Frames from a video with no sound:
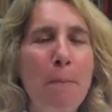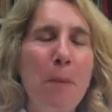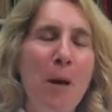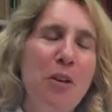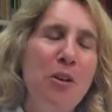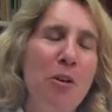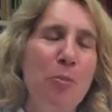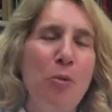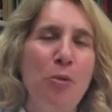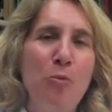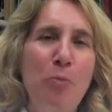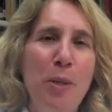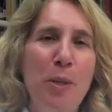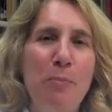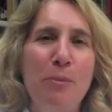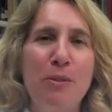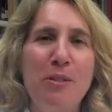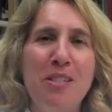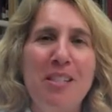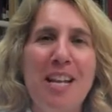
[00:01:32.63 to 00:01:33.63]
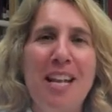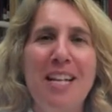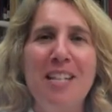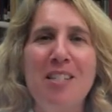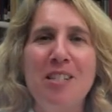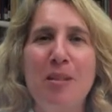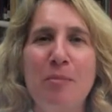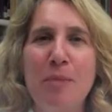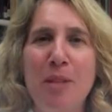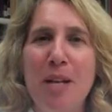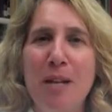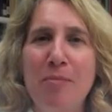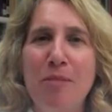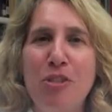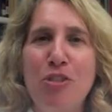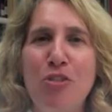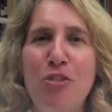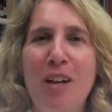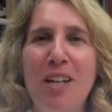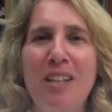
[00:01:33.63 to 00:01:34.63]
A number of people say it
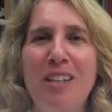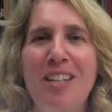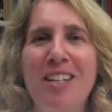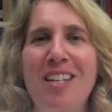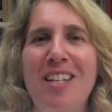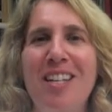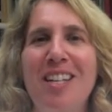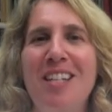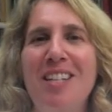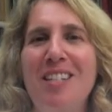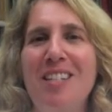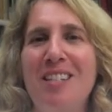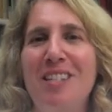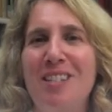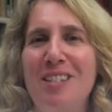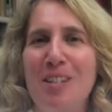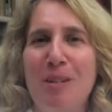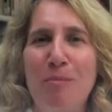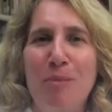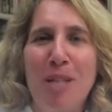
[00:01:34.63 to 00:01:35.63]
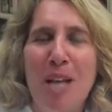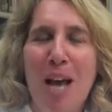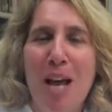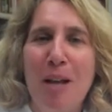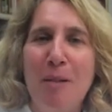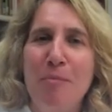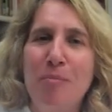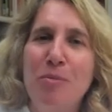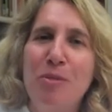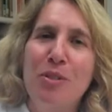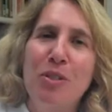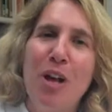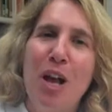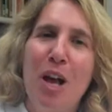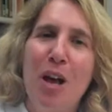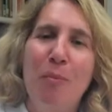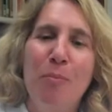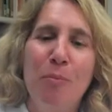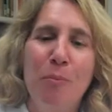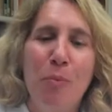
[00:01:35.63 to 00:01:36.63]
sometimes tritely, sometimes
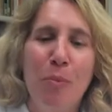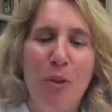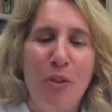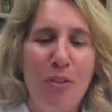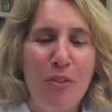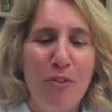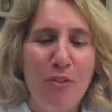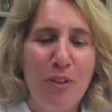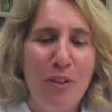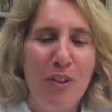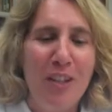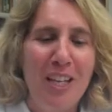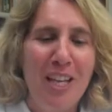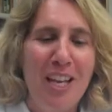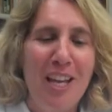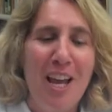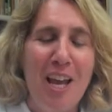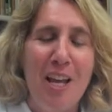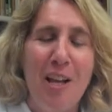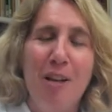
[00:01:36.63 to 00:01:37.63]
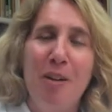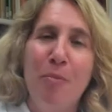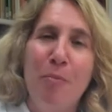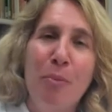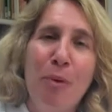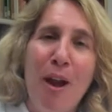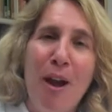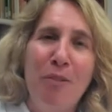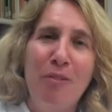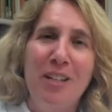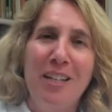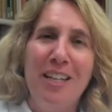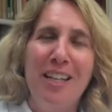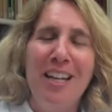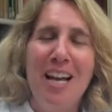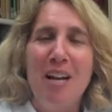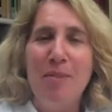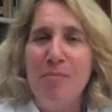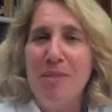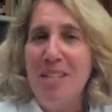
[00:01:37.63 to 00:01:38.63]
with feeling and
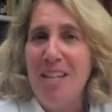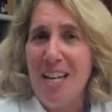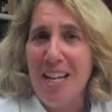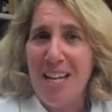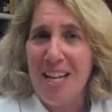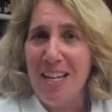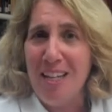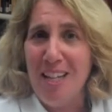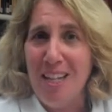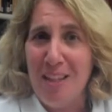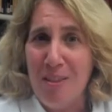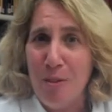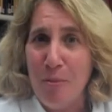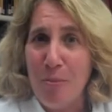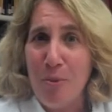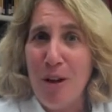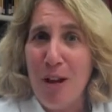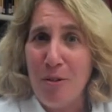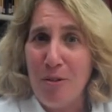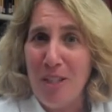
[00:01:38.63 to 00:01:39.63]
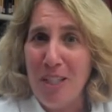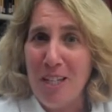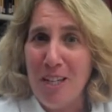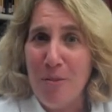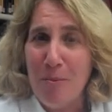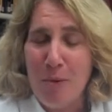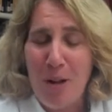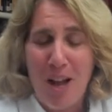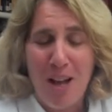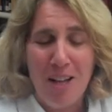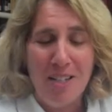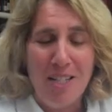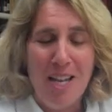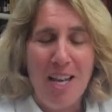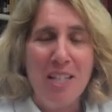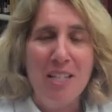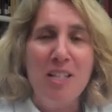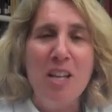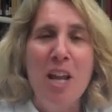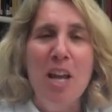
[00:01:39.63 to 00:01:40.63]
proudly. I'm saying it in the proudly
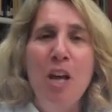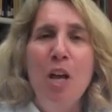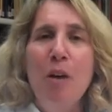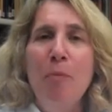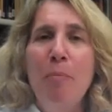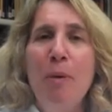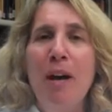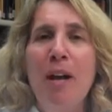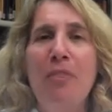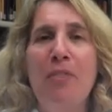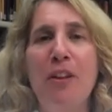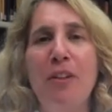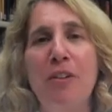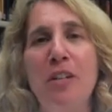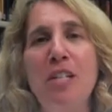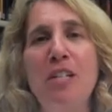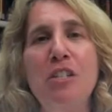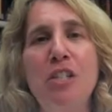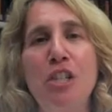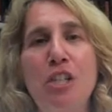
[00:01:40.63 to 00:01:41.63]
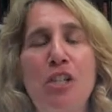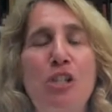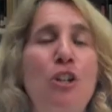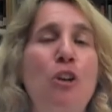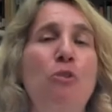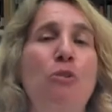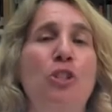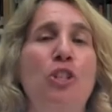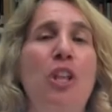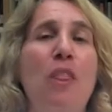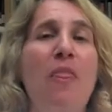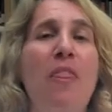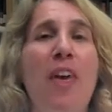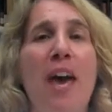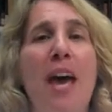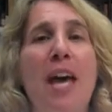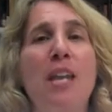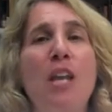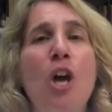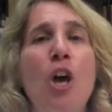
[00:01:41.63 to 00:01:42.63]
context. But there is this notion
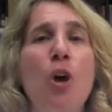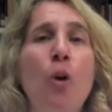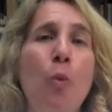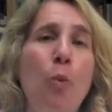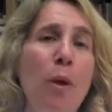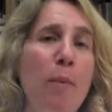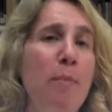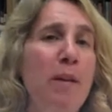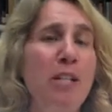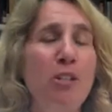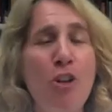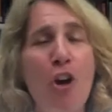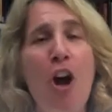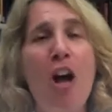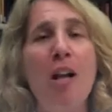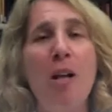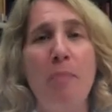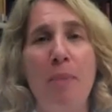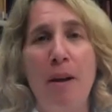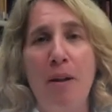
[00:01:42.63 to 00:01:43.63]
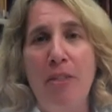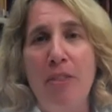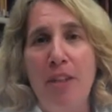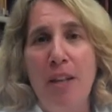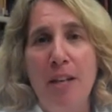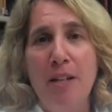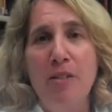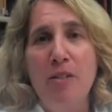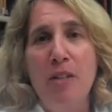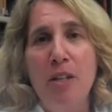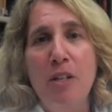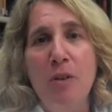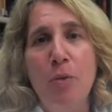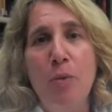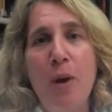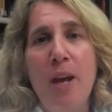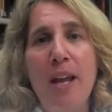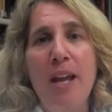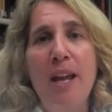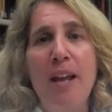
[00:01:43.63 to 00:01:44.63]
that women talk about things in a
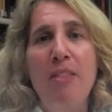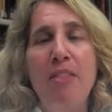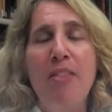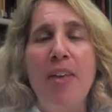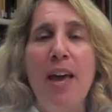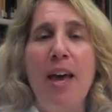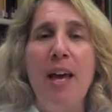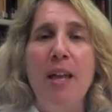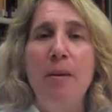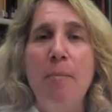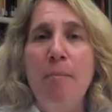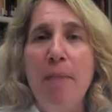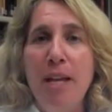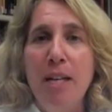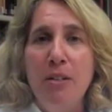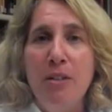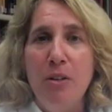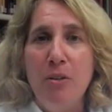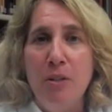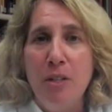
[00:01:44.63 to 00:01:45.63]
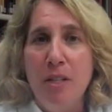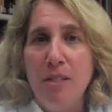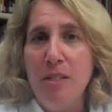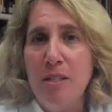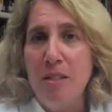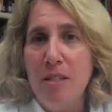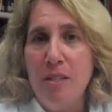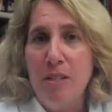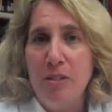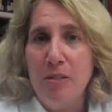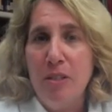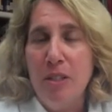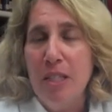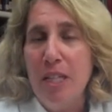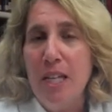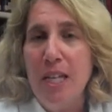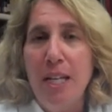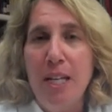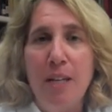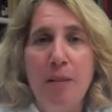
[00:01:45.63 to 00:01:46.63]
way that men don't
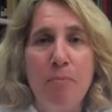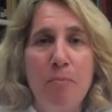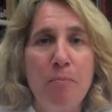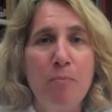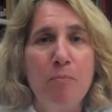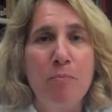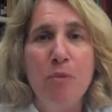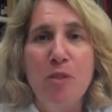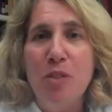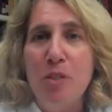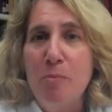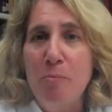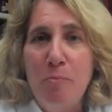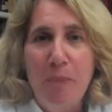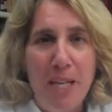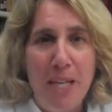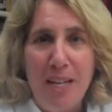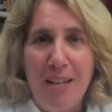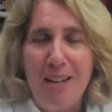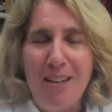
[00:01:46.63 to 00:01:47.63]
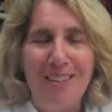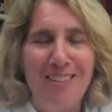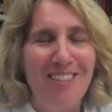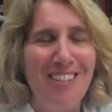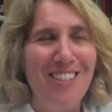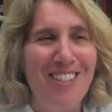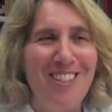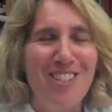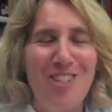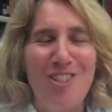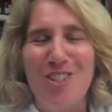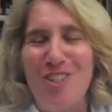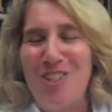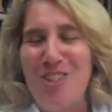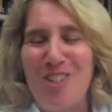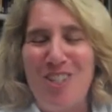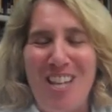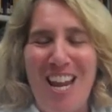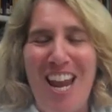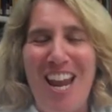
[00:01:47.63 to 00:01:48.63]
necessarily speak, let's
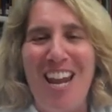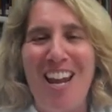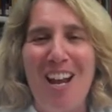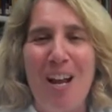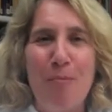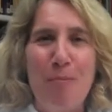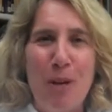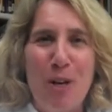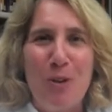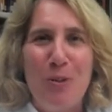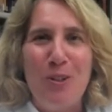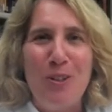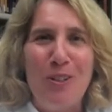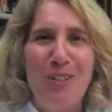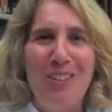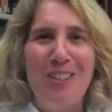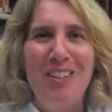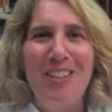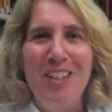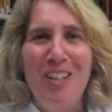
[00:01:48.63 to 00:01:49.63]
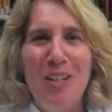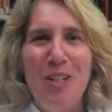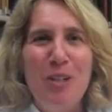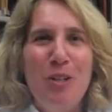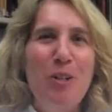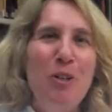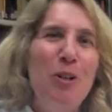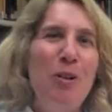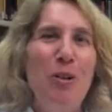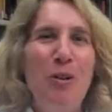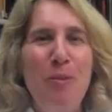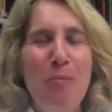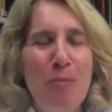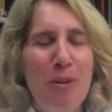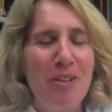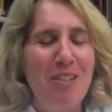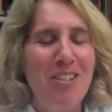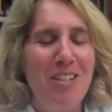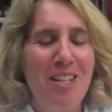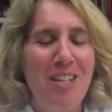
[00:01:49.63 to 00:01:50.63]
just say. I'm not going to
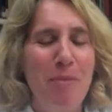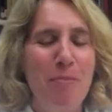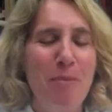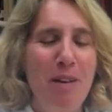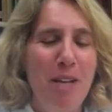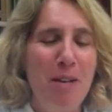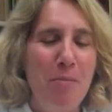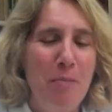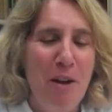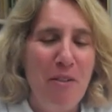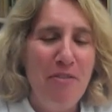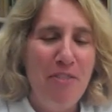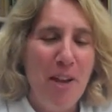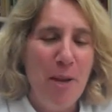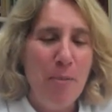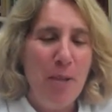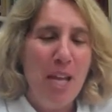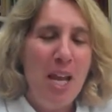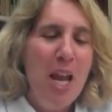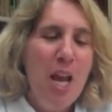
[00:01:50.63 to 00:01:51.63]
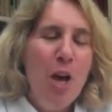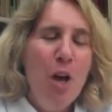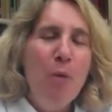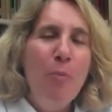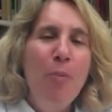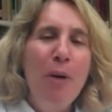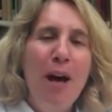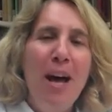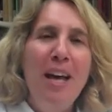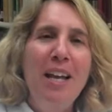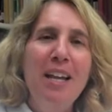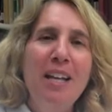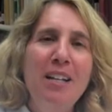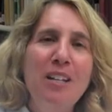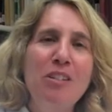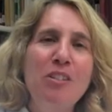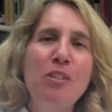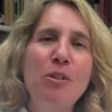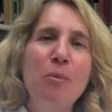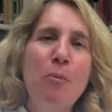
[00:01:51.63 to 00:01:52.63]
embarrass any men in my family. But it
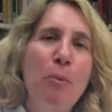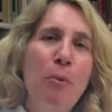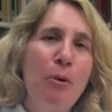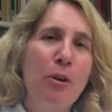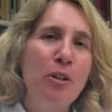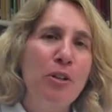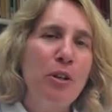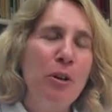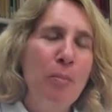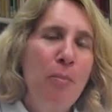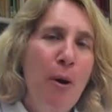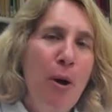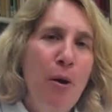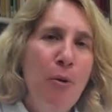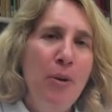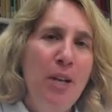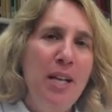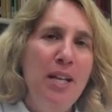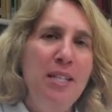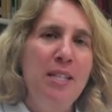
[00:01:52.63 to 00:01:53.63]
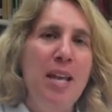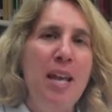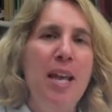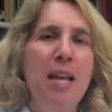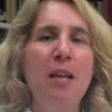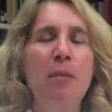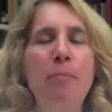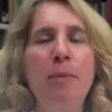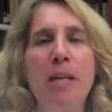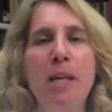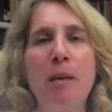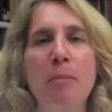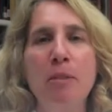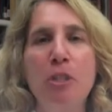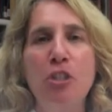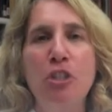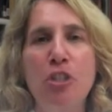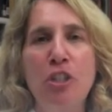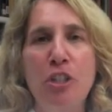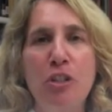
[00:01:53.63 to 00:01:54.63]
is an important component, and being able
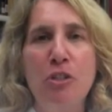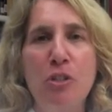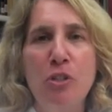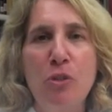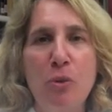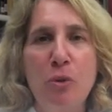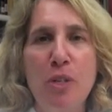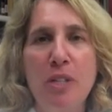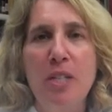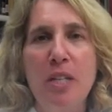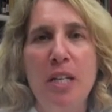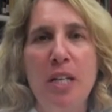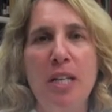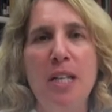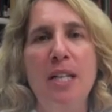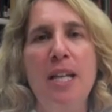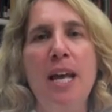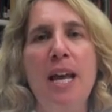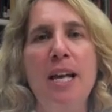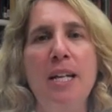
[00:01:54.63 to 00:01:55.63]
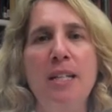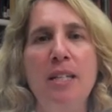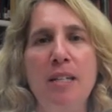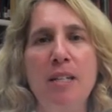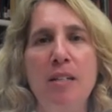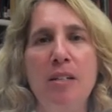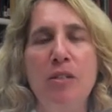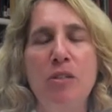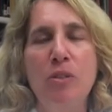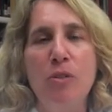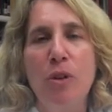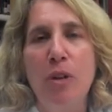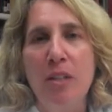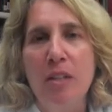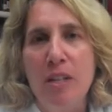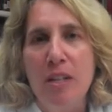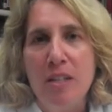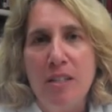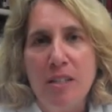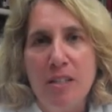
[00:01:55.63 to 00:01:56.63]
to share stories and connect is
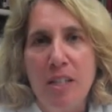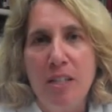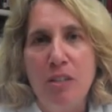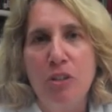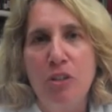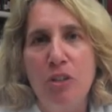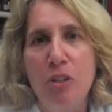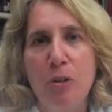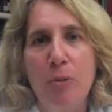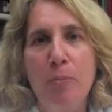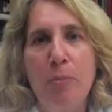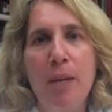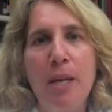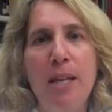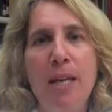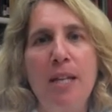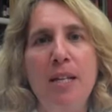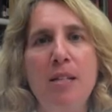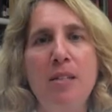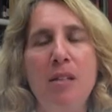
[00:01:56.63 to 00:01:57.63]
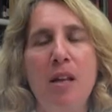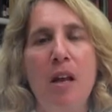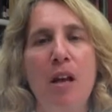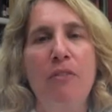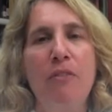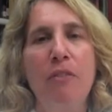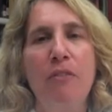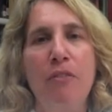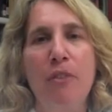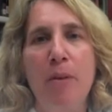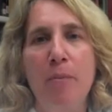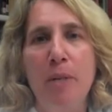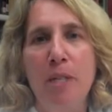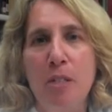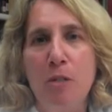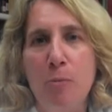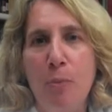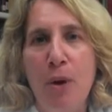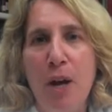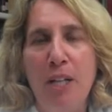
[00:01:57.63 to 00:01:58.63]
an essential piece of the
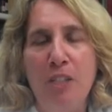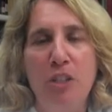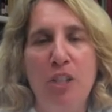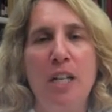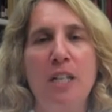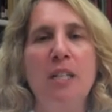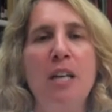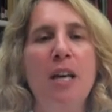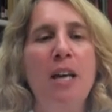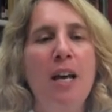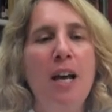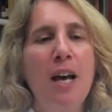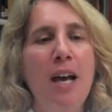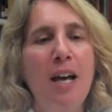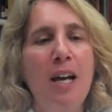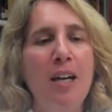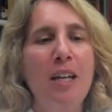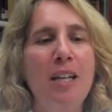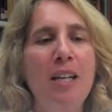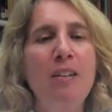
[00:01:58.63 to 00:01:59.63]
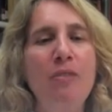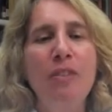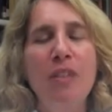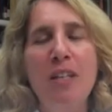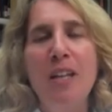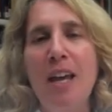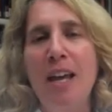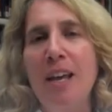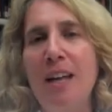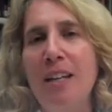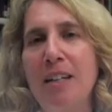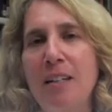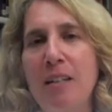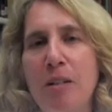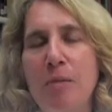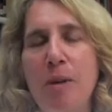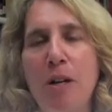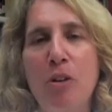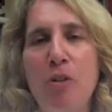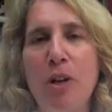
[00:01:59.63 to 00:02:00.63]
feminist project. Even at
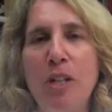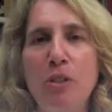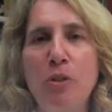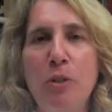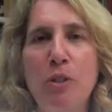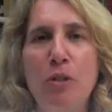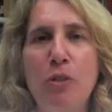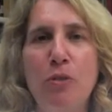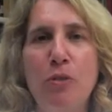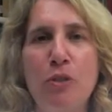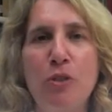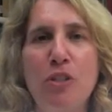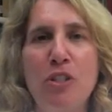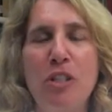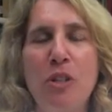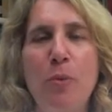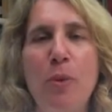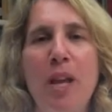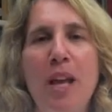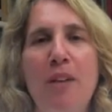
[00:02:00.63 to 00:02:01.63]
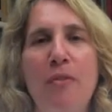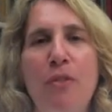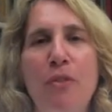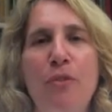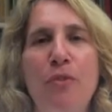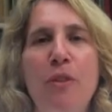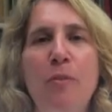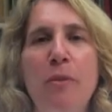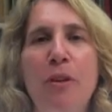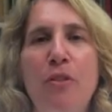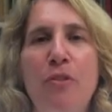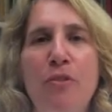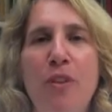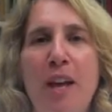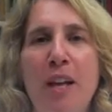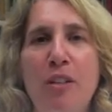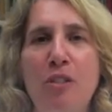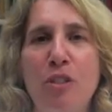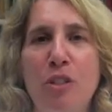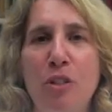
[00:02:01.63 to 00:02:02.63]
Claremont Graduate University, we have the Female
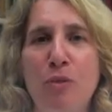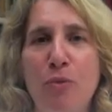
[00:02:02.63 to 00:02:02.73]
Faculty